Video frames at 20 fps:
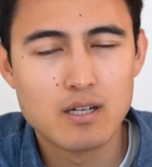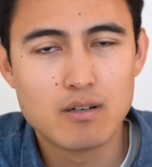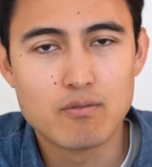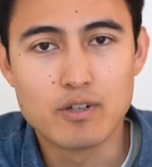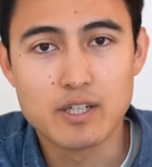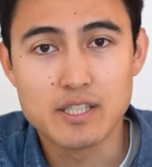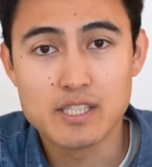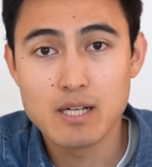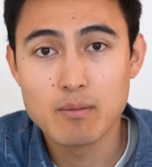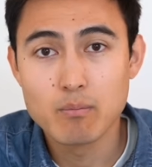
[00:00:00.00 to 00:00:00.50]

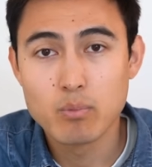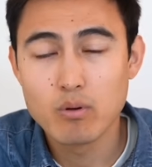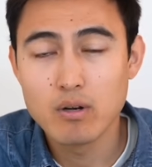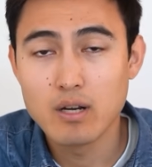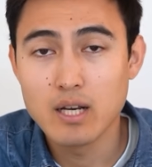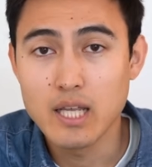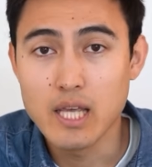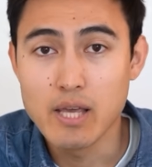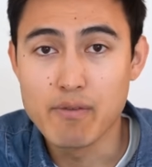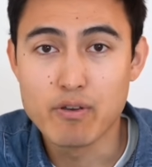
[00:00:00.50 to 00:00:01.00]
For
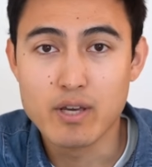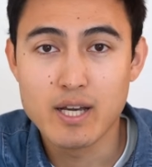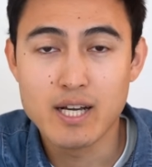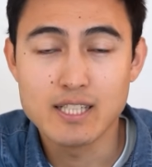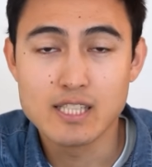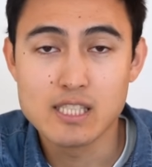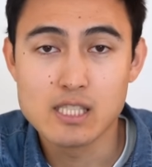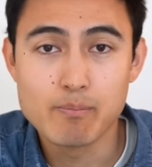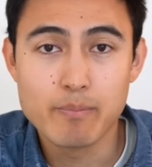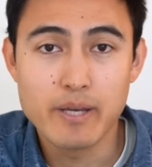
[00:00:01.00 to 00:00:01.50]
example, if you
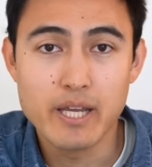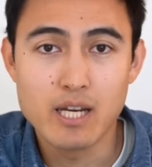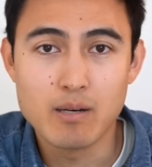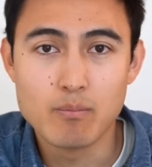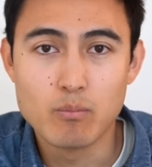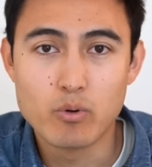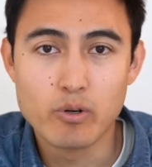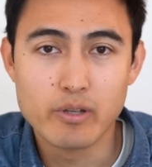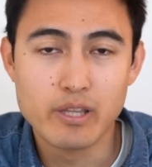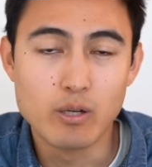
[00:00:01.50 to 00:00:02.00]
had Spain
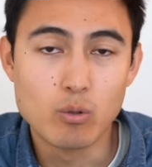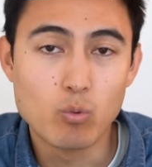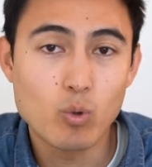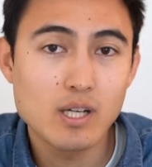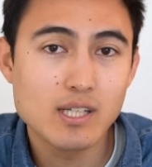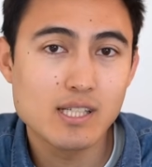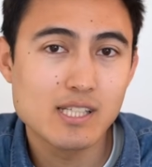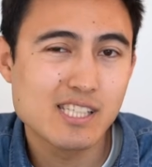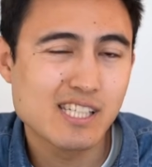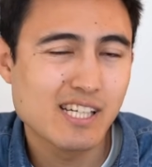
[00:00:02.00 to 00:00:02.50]
more than
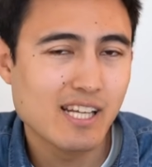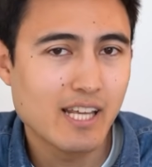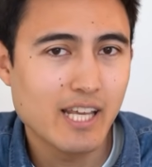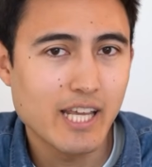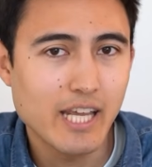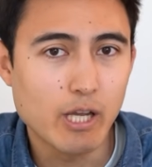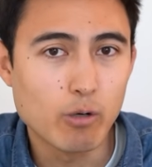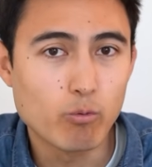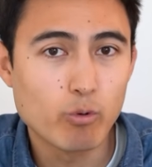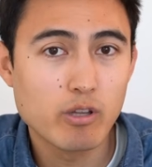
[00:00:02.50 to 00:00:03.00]
once,
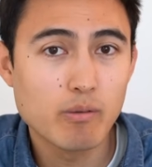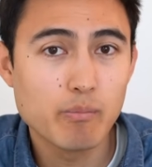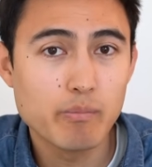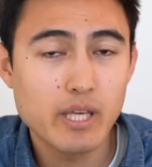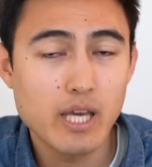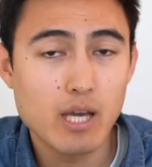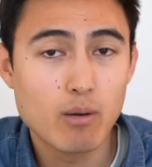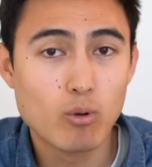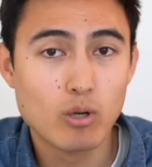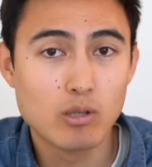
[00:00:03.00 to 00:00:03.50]
it wouldn't
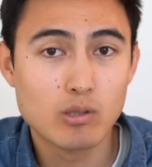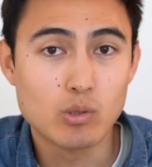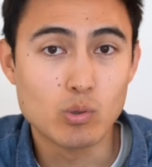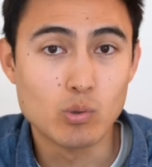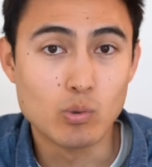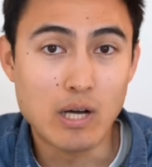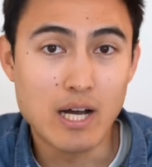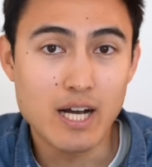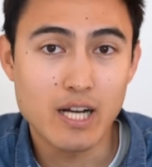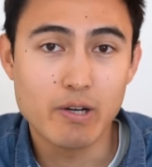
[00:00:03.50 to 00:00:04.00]
be able
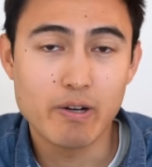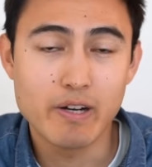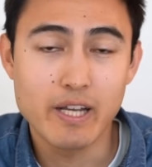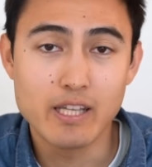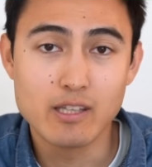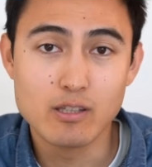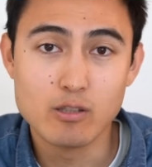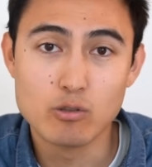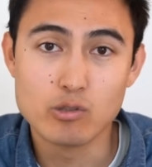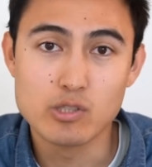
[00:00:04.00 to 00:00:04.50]
to
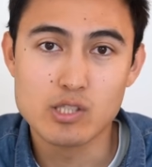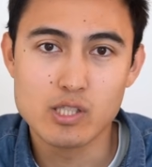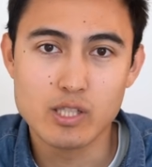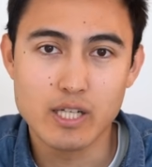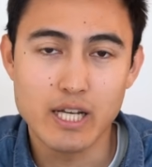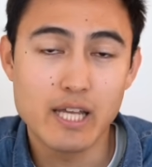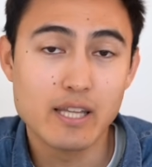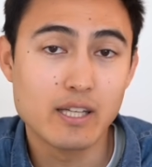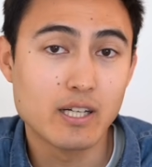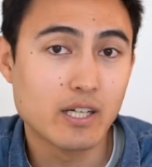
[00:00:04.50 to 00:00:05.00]
aggregate those
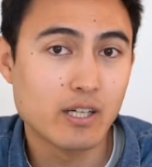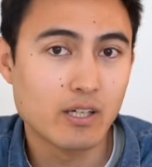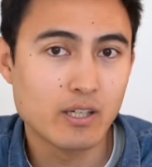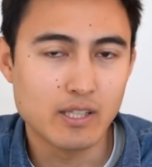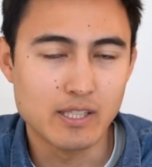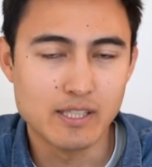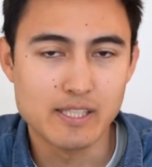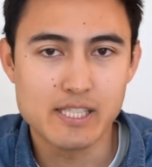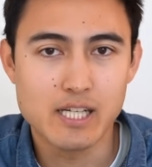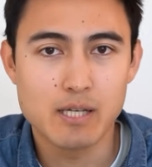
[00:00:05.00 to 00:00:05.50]
together
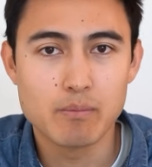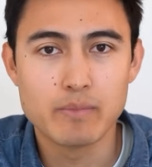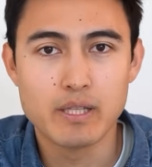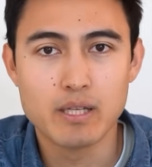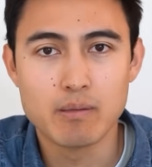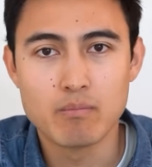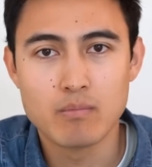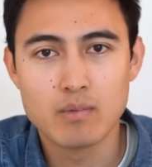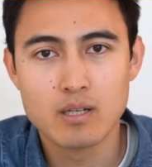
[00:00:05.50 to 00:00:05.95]
and sum them.